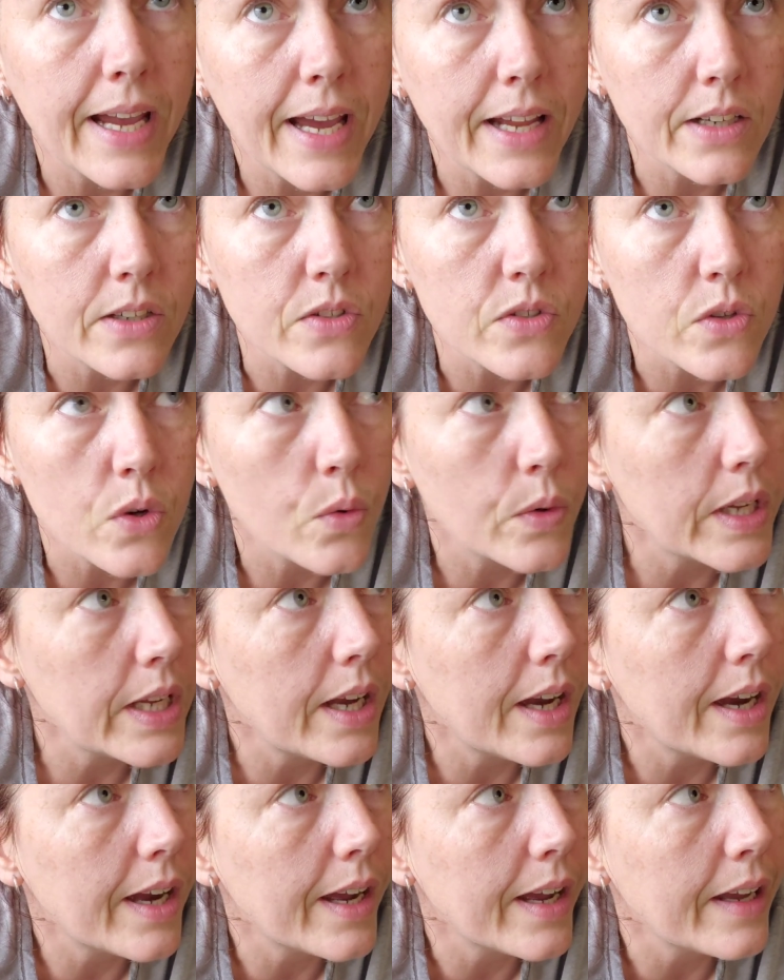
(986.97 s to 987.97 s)
my
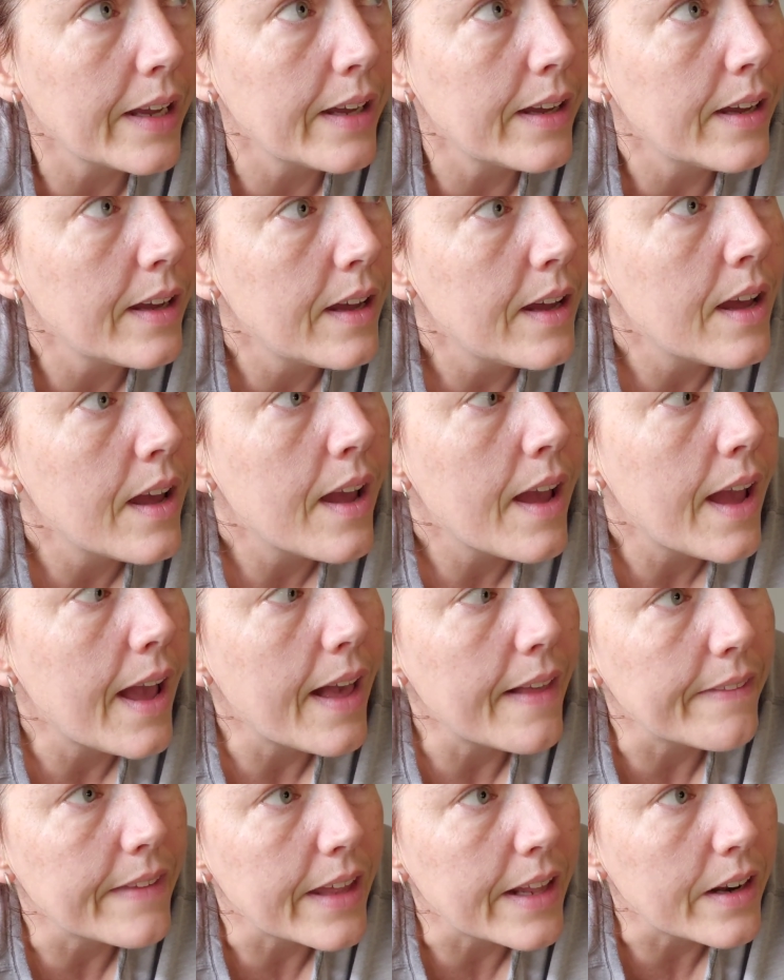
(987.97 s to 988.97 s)
Anisonii.
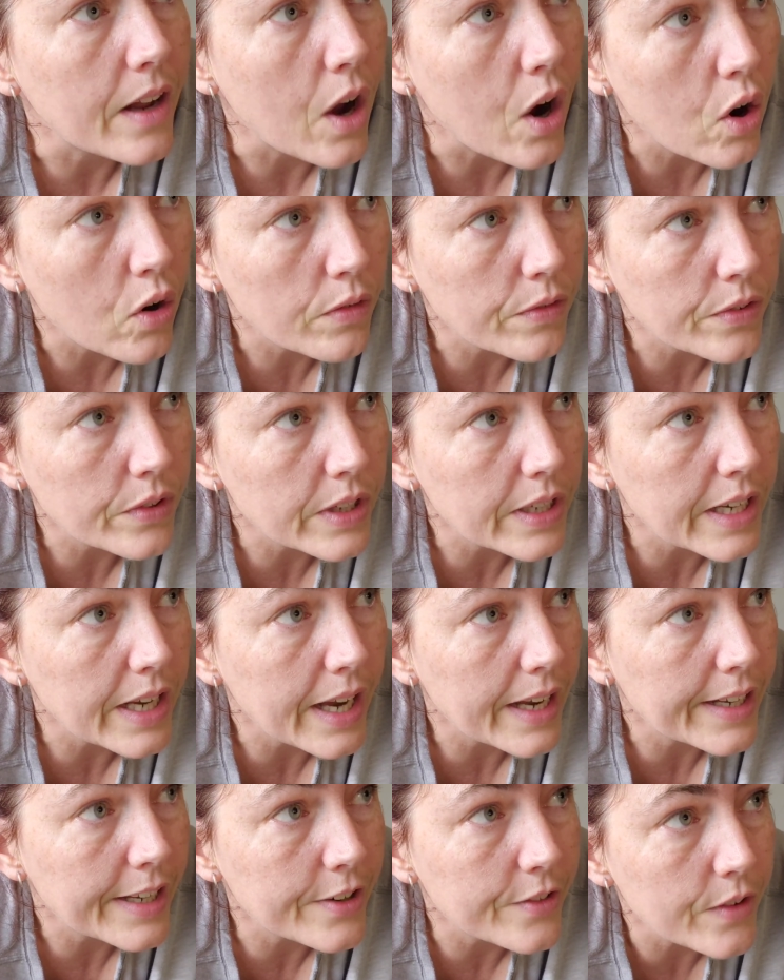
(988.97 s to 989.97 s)
And then hopefully
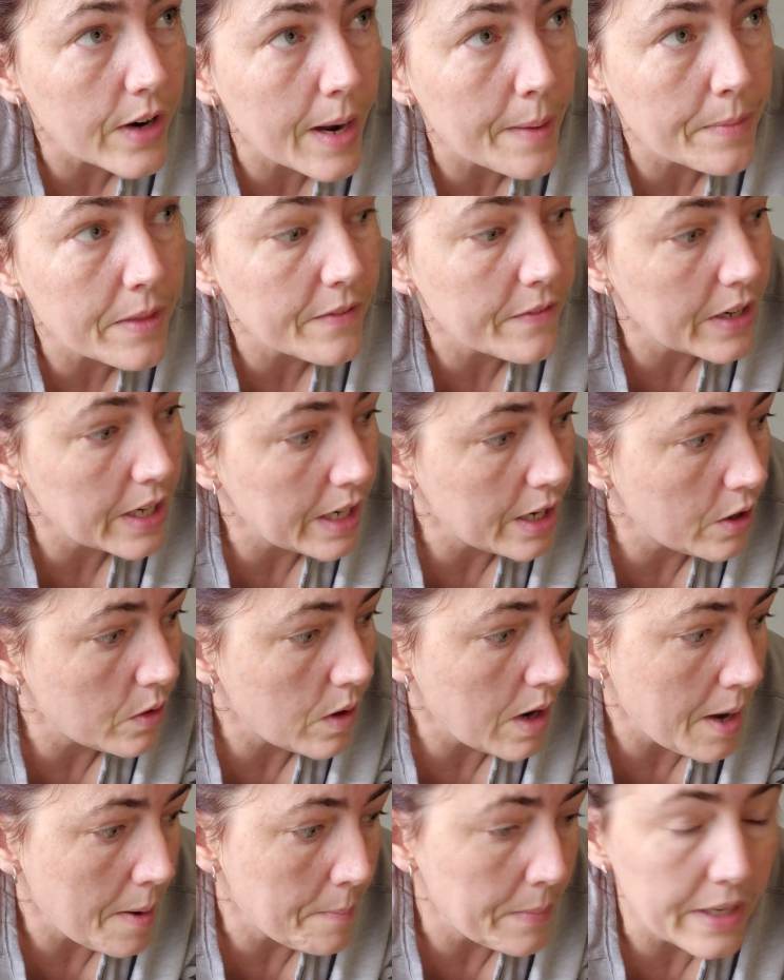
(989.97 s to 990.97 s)
I can wrap the
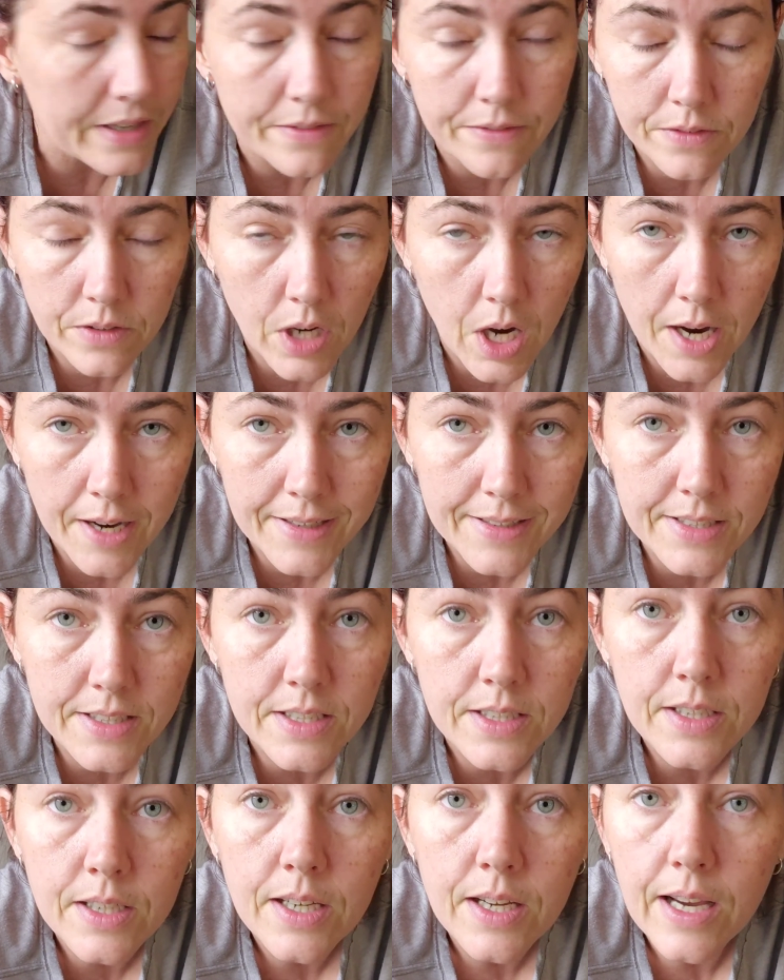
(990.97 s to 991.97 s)
video up, but if
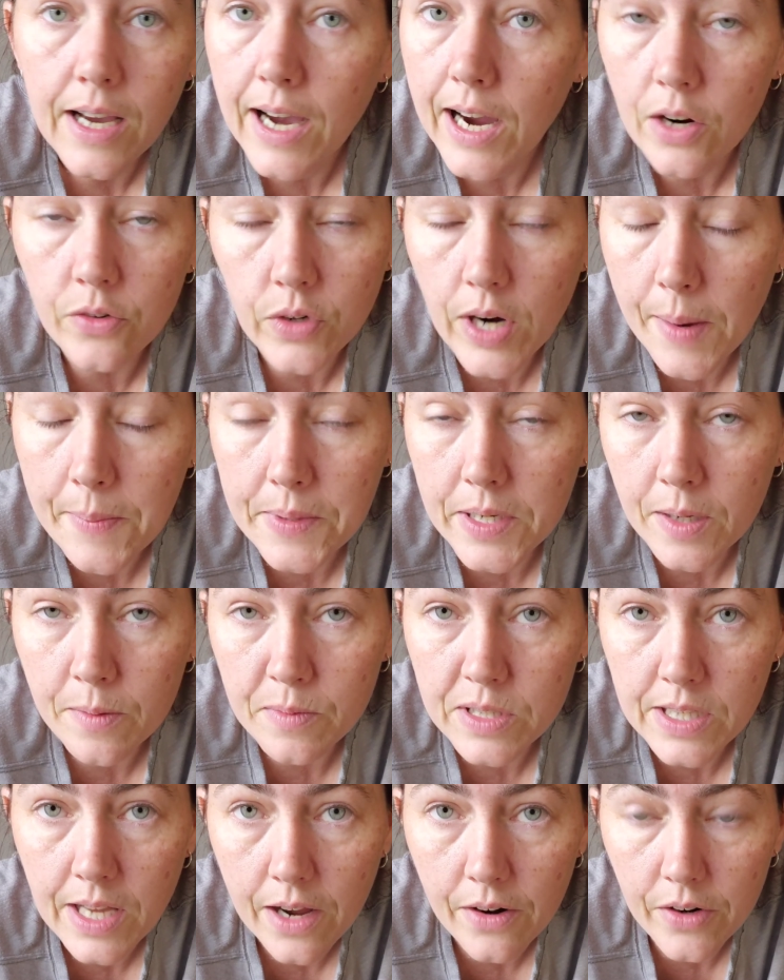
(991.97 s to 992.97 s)
not, I'll wrap it
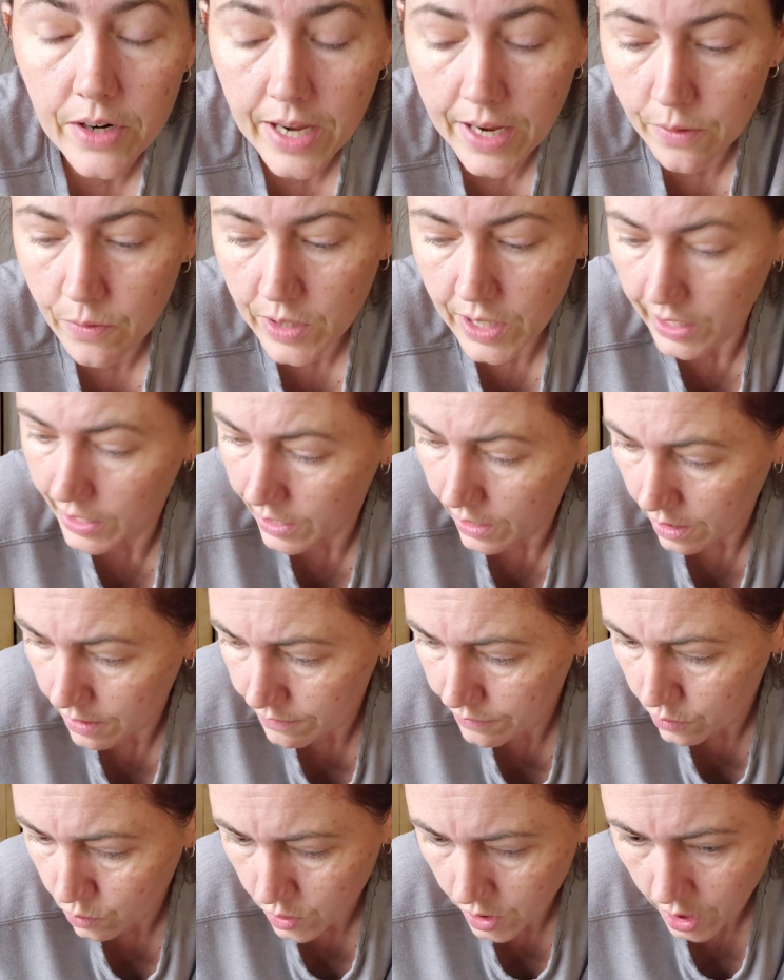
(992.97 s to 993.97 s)
up Saturday when I get
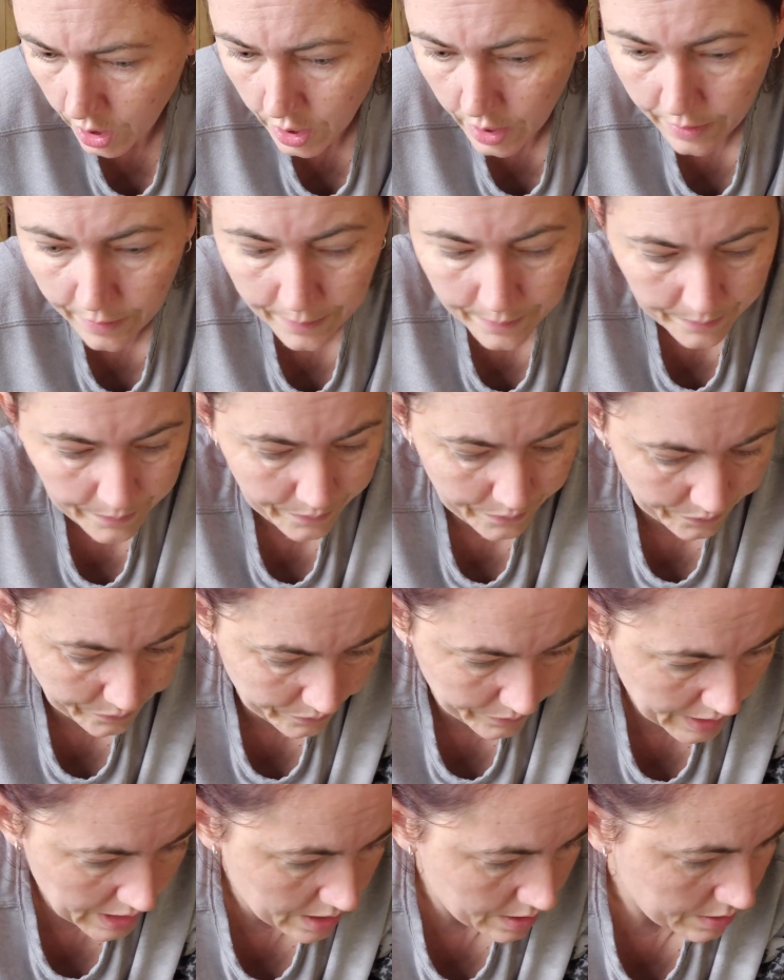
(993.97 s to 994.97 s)
off of work.
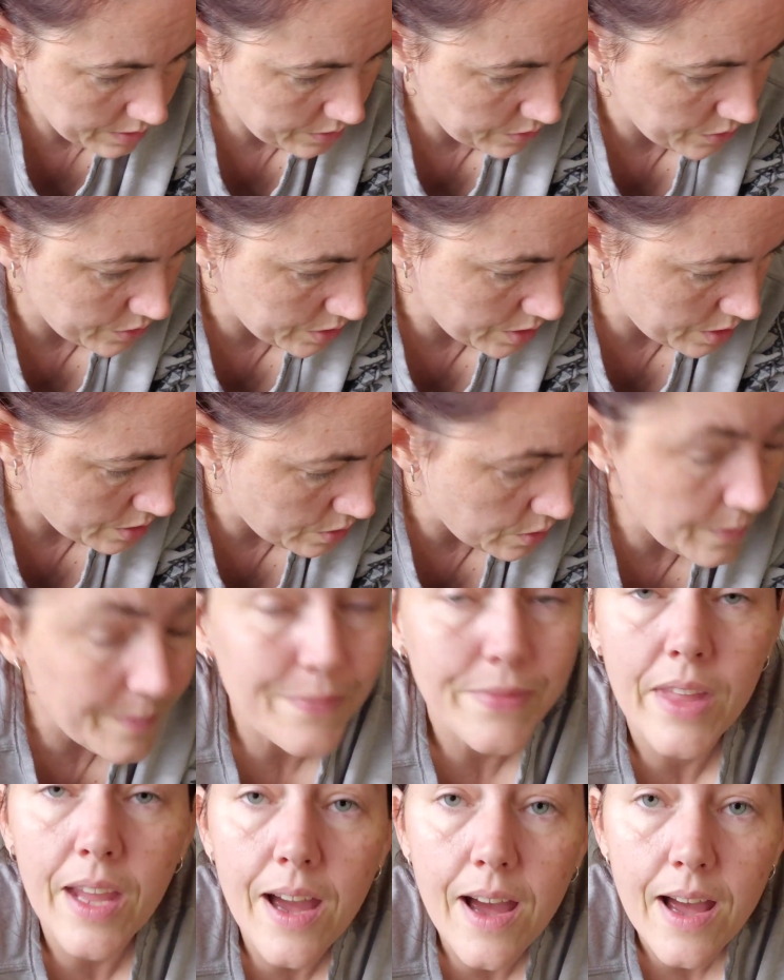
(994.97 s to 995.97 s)
So,
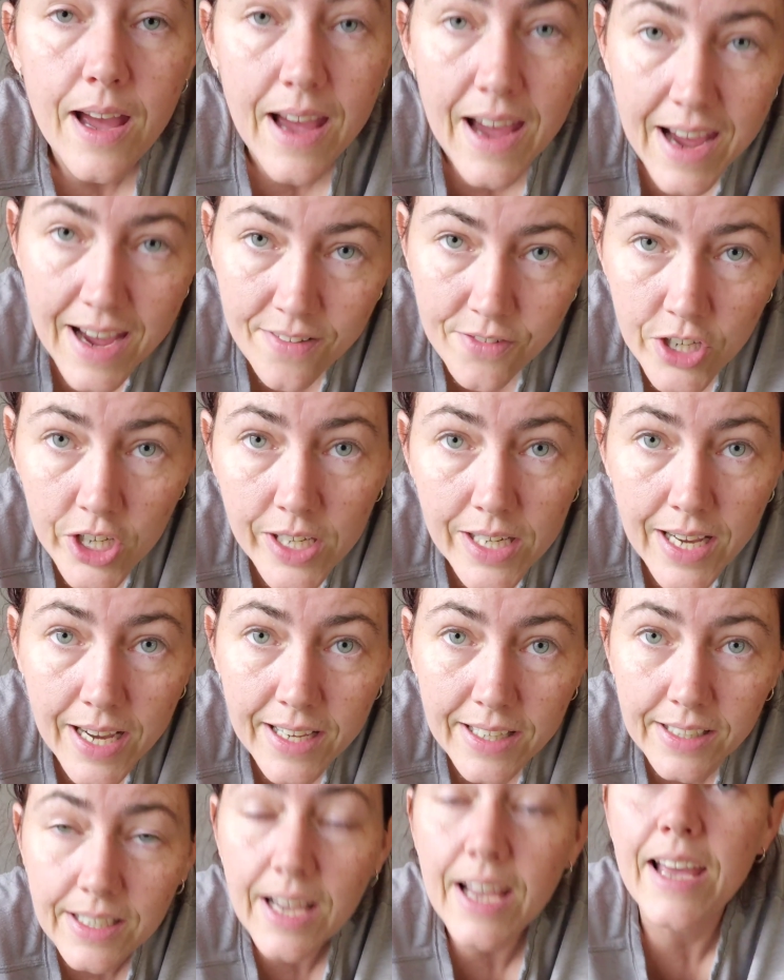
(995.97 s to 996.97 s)
have a good
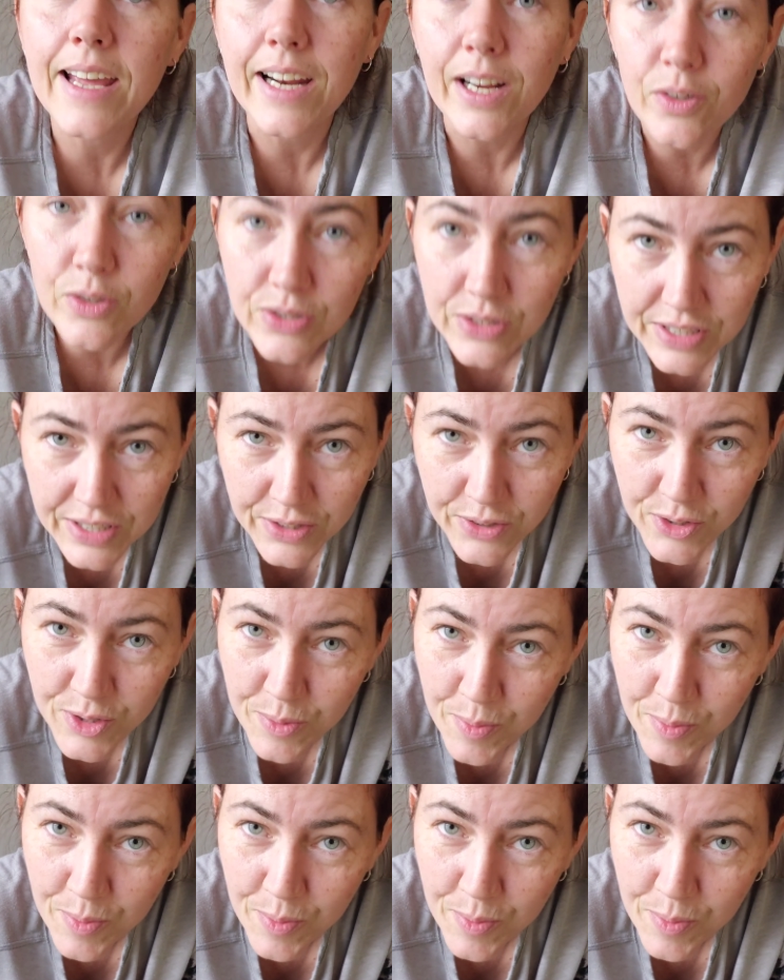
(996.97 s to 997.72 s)
night, and I'll see you